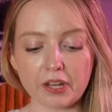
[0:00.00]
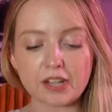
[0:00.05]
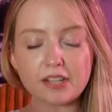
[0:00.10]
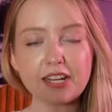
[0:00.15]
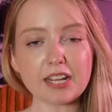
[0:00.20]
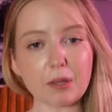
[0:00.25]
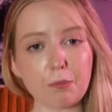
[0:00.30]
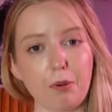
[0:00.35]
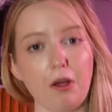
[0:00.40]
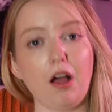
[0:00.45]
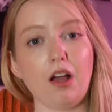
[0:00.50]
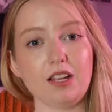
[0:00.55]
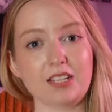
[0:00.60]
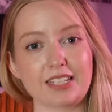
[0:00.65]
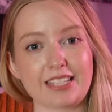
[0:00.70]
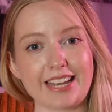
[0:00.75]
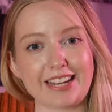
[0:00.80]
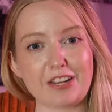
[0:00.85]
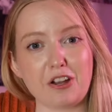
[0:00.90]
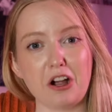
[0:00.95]
gonna take a pause
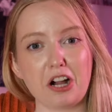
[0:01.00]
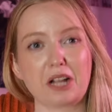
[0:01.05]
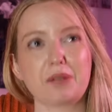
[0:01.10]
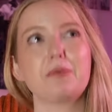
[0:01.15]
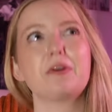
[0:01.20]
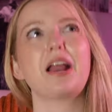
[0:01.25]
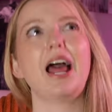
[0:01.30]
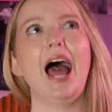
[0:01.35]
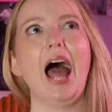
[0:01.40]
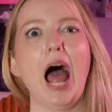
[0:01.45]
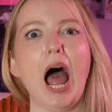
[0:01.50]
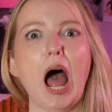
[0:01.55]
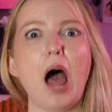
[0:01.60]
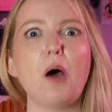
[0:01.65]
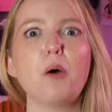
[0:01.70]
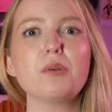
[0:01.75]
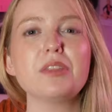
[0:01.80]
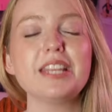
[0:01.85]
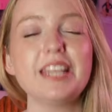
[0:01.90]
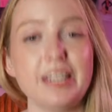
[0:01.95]
and talk about
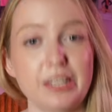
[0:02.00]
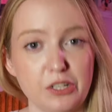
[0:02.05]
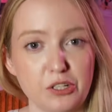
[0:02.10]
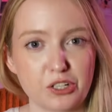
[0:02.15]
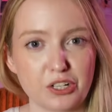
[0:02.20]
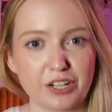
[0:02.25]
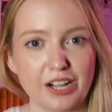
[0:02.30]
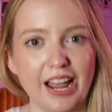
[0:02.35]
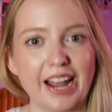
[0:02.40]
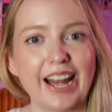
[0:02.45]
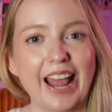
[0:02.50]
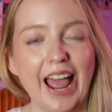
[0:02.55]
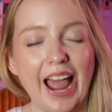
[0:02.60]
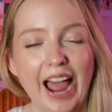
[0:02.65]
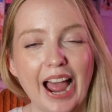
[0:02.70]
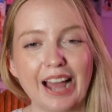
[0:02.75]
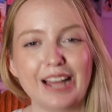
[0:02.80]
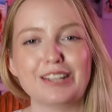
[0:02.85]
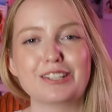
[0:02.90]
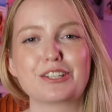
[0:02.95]
how the internet
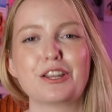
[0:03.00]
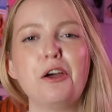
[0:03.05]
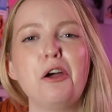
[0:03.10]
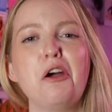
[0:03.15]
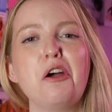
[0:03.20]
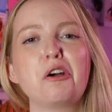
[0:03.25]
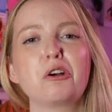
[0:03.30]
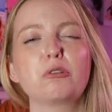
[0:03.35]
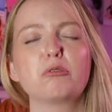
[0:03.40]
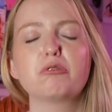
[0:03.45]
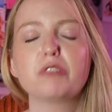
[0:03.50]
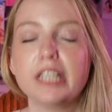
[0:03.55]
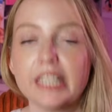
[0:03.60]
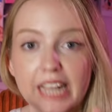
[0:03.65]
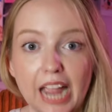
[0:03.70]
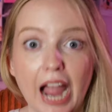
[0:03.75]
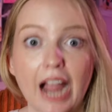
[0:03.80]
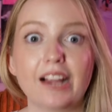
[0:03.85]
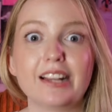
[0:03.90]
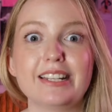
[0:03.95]
has
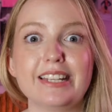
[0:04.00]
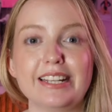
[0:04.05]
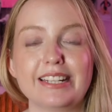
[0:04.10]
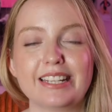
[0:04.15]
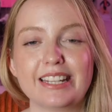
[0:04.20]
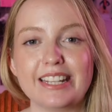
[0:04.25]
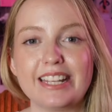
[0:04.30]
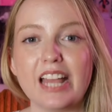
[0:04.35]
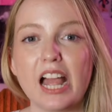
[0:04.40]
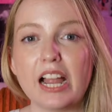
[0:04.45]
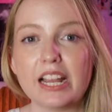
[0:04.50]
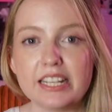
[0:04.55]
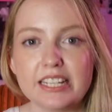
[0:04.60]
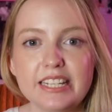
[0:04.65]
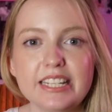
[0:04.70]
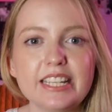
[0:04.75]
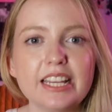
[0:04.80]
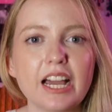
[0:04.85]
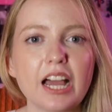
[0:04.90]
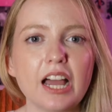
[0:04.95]
reacted to the
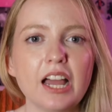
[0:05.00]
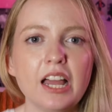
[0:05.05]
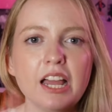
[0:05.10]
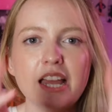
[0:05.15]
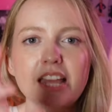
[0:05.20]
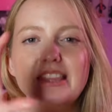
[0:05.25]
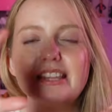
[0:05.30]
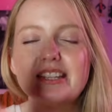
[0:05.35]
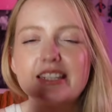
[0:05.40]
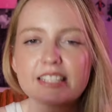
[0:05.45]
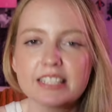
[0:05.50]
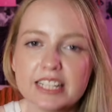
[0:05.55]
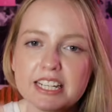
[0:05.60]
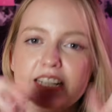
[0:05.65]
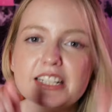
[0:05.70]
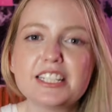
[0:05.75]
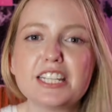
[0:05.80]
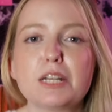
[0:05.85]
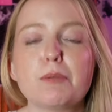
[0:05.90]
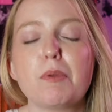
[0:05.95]
idea, the
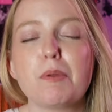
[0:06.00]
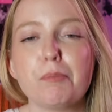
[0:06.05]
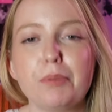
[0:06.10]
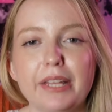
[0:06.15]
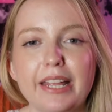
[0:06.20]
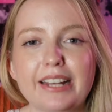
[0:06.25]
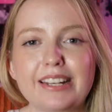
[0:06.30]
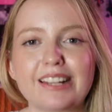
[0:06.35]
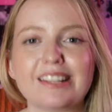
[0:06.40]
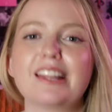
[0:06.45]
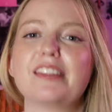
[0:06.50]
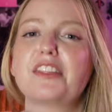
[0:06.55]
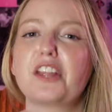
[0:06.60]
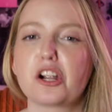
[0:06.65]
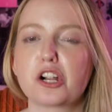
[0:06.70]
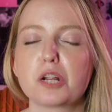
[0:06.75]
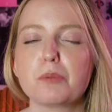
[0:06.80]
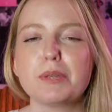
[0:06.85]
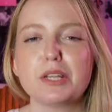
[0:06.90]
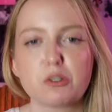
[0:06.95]
seeds that have been planted that there
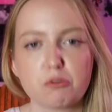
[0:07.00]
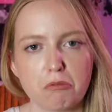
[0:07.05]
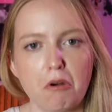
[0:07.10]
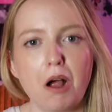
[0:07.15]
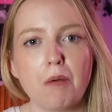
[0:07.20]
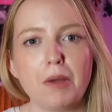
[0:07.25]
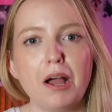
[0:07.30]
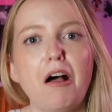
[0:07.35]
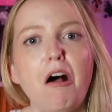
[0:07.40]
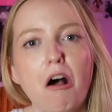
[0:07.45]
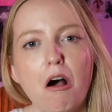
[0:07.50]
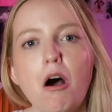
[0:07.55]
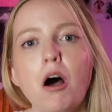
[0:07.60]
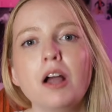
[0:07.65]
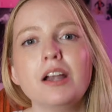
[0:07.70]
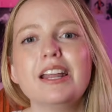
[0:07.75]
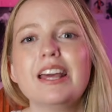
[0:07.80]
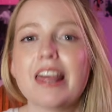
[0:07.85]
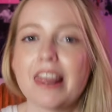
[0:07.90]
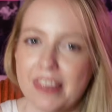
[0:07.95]
could be drama
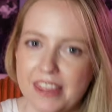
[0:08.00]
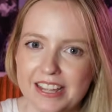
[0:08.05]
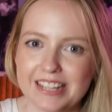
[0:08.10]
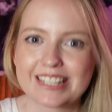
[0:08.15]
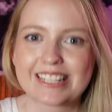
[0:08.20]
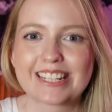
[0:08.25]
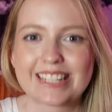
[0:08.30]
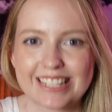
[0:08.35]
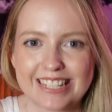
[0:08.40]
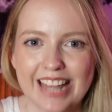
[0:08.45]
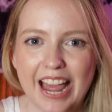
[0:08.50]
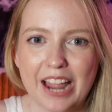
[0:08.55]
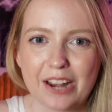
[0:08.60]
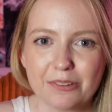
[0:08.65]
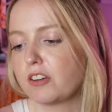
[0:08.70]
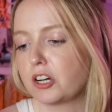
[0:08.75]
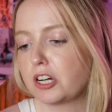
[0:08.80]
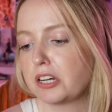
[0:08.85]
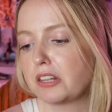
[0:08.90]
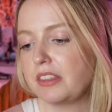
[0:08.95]
on this set.
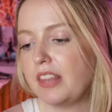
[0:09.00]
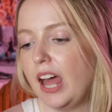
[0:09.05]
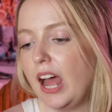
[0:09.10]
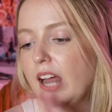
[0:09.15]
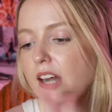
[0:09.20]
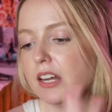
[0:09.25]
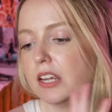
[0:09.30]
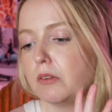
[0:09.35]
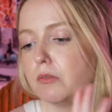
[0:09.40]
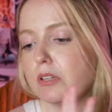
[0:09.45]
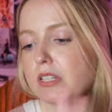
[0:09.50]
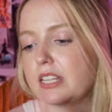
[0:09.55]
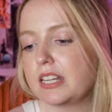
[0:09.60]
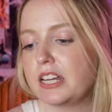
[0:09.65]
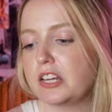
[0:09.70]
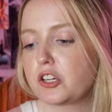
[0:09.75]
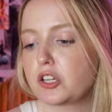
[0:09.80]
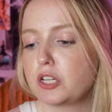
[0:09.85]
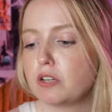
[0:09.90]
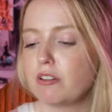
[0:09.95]
Heard that it was an
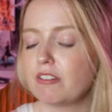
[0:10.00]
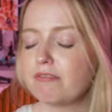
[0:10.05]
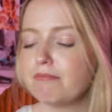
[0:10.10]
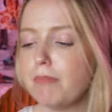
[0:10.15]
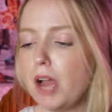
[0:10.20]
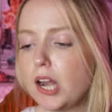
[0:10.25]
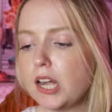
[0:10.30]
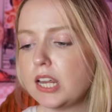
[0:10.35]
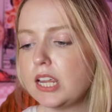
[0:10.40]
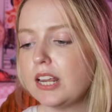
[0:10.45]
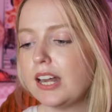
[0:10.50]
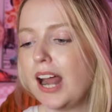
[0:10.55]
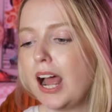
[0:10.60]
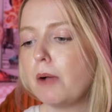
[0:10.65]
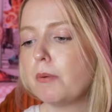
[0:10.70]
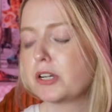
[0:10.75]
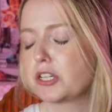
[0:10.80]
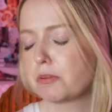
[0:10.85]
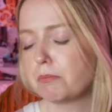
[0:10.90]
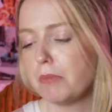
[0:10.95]
issue of money and how
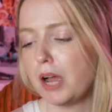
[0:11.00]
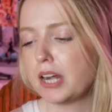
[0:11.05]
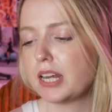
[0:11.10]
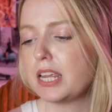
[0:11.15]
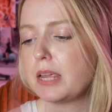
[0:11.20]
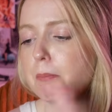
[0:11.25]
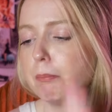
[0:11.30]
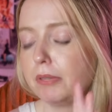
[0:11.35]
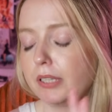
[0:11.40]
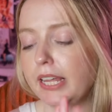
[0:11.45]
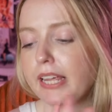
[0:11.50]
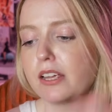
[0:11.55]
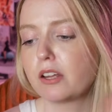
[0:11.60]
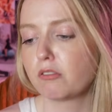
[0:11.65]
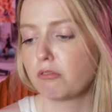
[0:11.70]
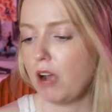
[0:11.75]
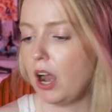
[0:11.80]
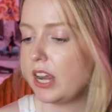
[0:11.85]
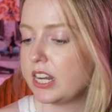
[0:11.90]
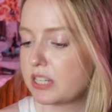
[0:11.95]
much money Blake and
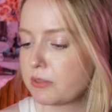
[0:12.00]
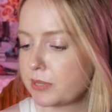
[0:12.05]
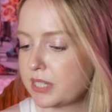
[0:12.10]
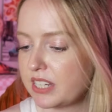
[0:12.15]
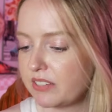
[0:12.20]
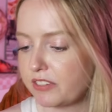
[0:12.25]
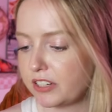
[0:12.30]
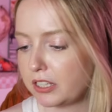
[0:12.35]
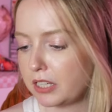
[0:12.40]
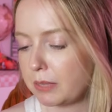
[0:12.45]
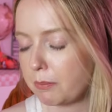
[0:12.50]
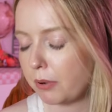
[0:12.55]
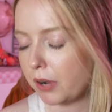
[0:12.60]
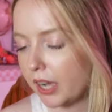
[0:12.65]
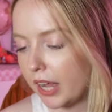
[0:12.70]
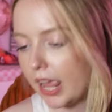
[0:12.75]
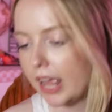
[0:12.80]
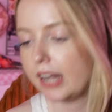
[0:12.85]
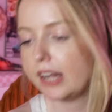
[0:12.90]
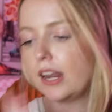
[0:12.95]
Ryan specifically put
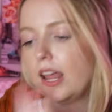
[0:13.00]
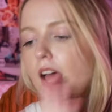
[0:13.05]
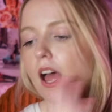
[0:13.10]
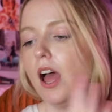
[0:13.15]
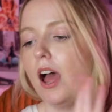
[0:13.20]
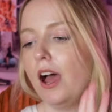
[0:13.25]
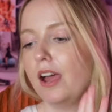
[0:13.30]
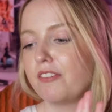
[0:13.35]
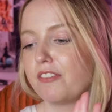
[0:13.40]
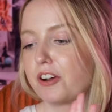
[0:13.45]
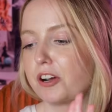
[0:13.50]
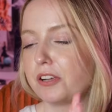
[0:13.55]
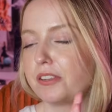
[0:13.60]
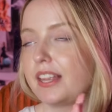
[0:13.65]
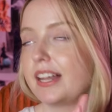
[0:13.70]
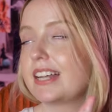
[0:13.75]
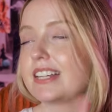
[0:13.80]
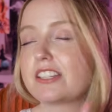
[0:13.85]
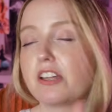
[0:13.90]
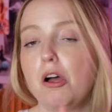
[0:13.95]
in. I've heard
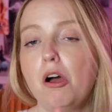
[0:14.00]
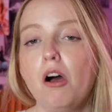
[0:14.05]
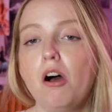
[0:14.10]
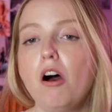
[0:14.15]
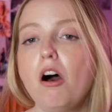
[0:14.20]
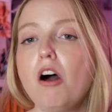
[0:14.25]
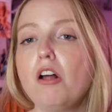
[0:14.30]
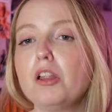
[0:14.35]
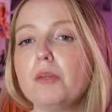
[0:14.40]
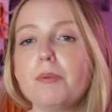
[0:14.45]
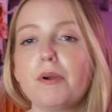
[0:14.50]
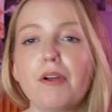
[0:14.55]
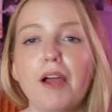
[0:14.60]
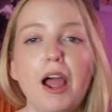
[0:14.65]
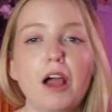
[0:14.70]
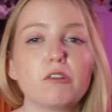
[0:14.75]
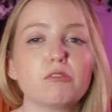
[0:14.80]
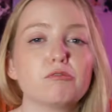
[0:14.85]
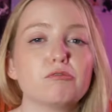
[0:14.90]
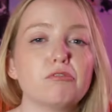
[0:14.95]
that it's all about
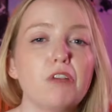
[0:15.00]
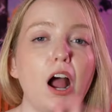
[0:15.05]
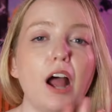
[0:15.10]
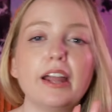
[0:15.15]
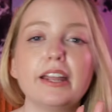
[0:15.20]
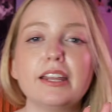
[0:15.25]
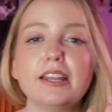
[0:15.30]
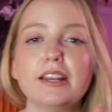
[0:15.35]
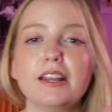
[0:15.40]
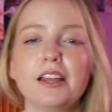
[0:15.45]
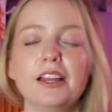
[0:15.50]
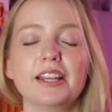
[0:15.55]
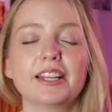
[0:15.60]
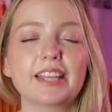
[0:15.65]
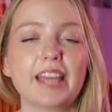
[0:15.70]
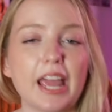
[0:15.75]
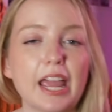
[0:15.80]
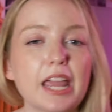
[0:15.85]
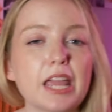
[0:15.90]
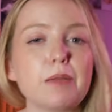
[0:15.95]
how Ryan
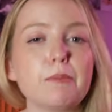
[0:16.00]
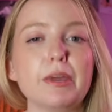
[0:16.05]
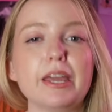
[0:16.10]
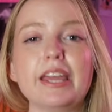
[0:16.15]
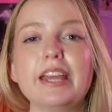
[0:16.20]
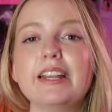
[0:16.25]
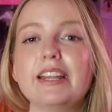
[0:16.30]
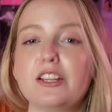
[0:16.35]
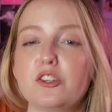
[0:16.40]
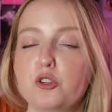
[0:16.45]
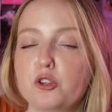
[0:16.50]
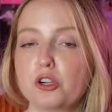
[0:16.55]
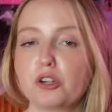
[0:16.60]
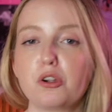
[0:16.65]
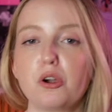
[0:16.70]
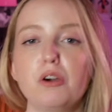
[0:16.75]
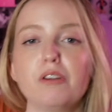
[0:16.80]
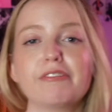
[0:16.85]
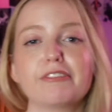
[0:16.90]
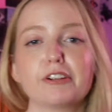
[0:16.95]
came in and took
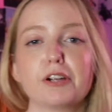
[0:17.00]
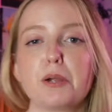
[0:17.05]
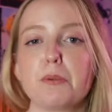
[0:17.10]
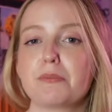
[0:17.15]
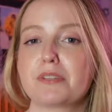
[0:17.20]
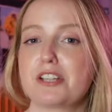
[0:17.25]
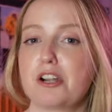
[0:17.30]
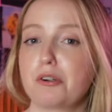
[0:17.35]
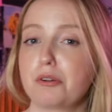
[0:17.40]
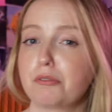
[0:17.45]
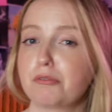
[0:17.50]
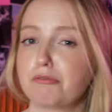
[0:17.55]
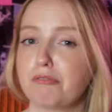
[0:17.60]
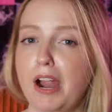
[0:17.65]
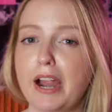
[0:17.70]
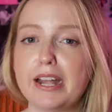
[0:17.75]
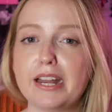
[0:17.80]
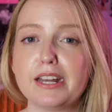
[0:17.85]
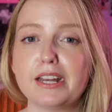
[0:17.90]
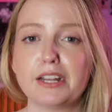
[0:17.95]
over and started
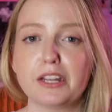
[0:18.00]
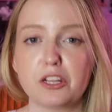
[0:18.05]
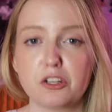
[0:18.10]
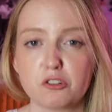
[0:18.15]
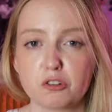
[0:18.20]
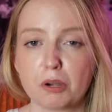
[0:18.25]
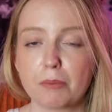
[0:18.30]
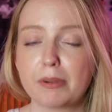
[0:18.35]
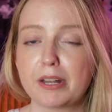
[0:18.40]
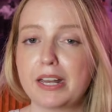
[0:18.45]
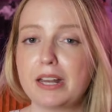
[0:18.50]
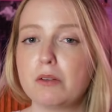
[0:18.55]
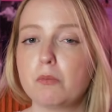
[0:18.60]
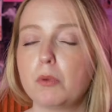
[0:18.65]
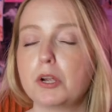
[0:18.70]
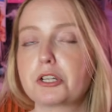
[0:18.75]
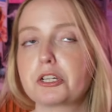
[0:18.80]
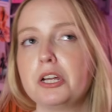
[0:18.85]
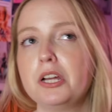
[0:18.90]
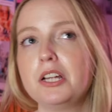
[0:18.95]
writing and contributing,
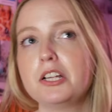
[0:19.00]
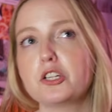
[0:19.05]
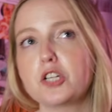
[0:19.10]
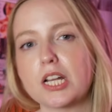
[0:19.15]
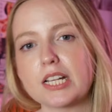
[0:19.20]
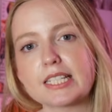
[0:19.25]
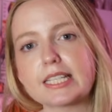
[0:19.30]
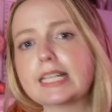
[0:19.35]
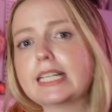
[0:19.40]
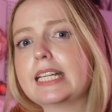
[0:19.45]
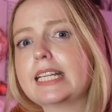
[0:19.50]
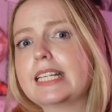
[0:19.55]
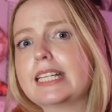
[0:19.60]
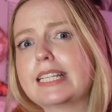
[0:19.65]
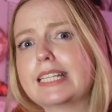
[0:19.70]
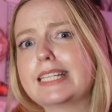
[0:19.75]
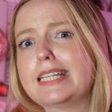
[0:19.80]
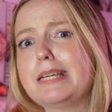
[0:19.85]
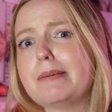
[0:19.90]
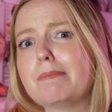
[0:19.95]
which Justin didn't
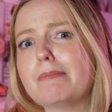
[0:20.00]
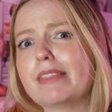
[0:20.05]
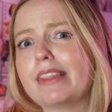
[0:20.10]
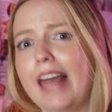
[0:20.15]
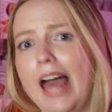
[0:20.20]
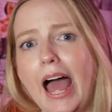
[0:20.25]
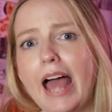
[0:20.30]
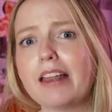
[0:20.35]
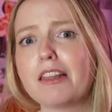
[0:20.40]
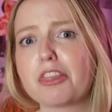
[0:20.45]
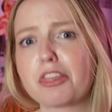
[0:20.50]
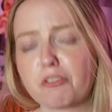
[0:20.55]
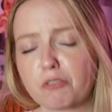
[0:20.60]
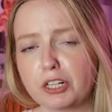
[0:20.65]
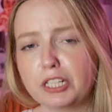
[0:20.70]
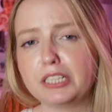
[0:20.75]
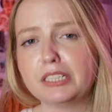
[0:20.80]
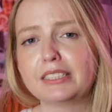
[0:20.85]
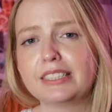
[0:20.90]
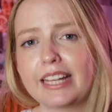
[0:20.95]
seem that
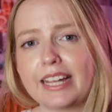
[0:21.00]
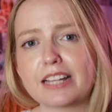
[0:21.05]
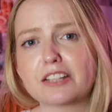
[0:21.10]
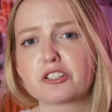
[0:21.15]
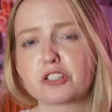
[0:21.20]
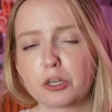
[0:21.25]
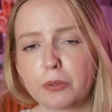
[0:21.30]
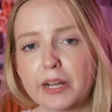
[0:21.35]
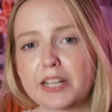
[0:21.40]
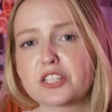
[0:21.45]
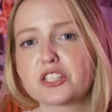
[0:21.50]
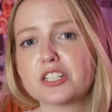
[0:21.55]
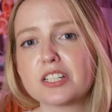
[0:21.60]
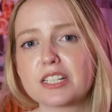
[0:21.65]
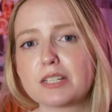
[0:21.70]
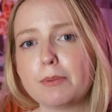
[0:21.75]
thrilled to answer questions